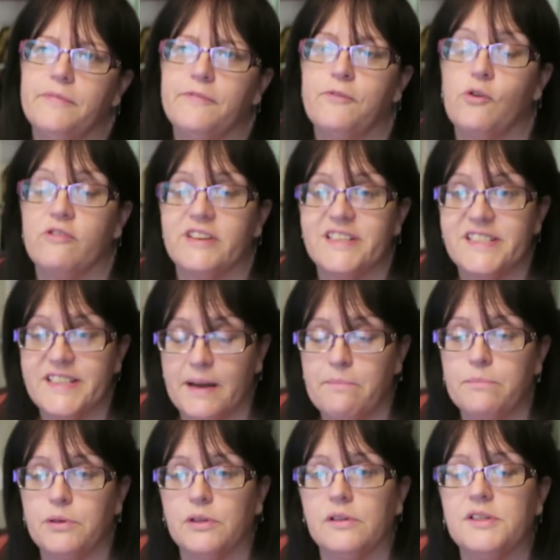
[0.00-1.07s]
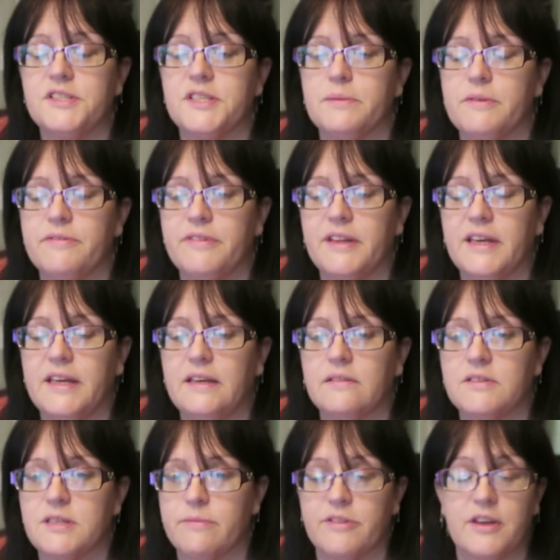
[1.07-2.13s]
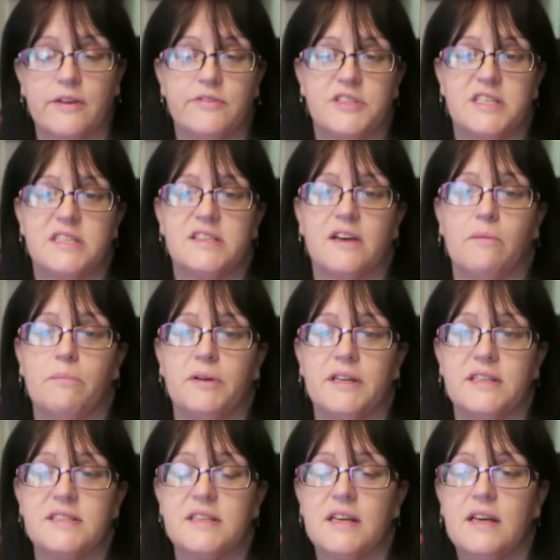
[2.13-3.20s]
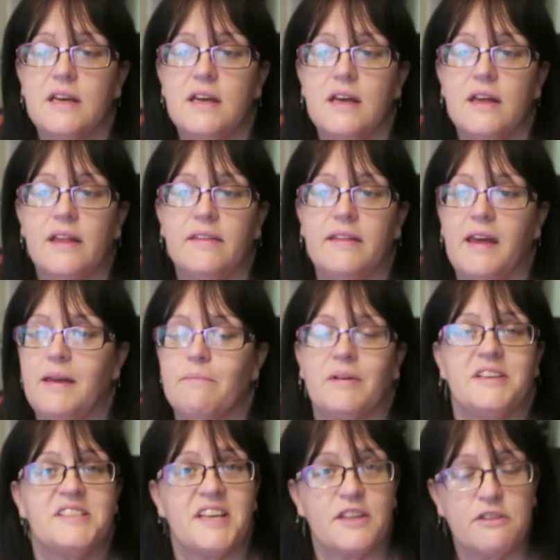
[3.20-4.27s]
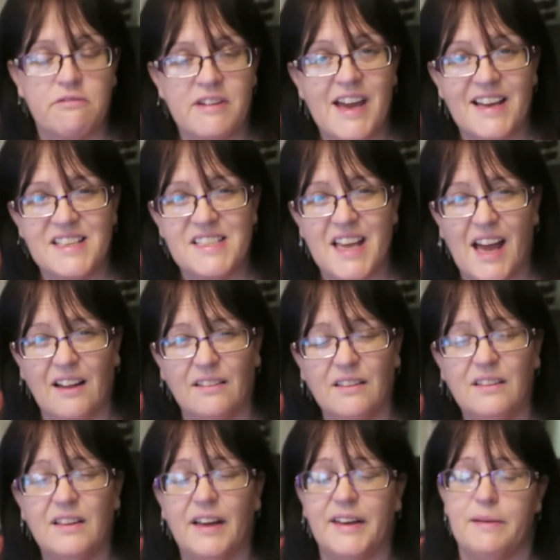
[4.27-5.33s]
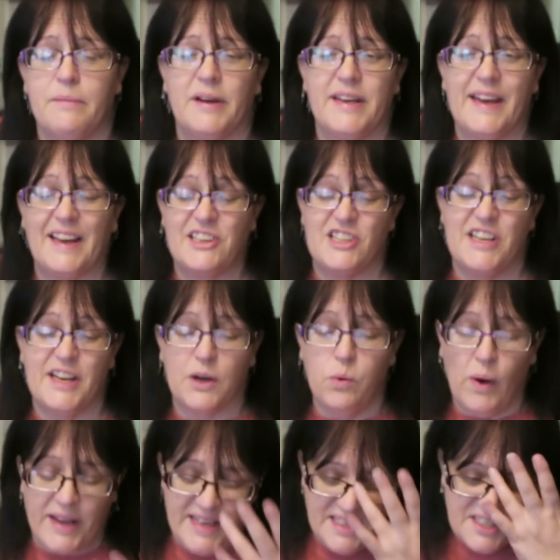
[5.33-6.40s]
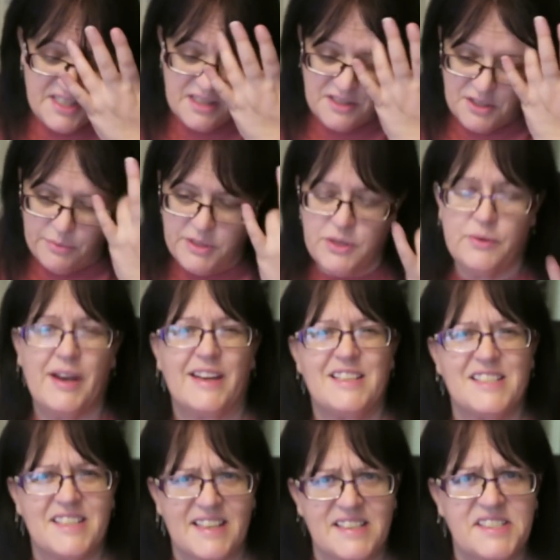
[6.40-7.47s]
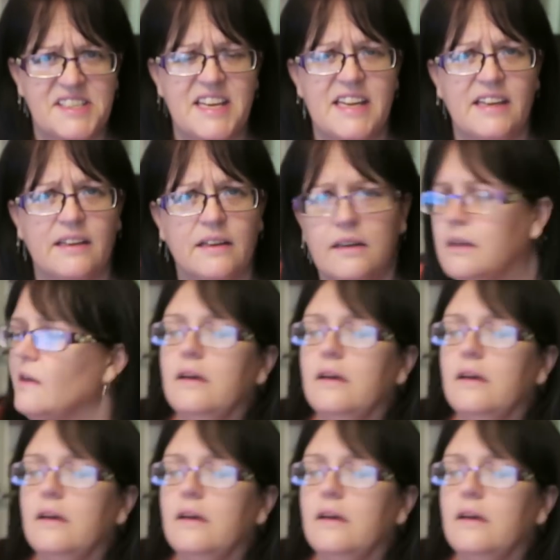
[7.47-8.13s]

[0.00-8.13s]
For example, some of the overseas companies, it might say 3XL and it might actually equate to a UK 16.